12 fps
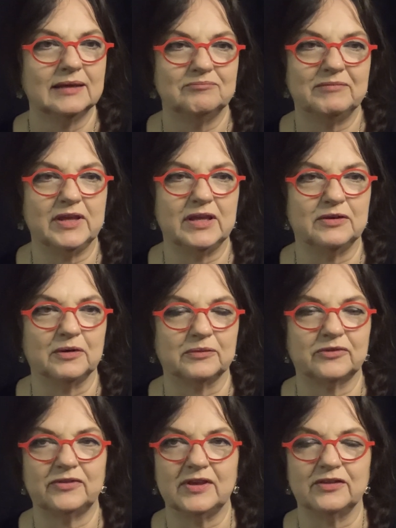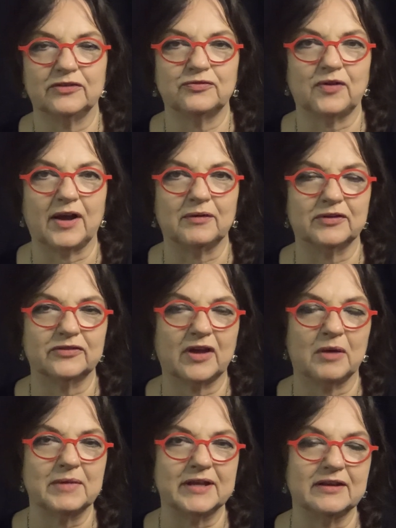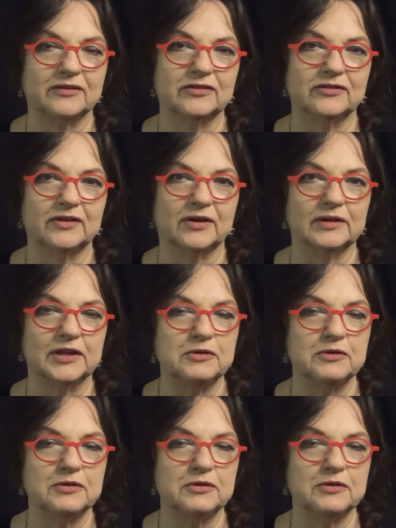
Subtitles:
You don't see this virus coming necessarily.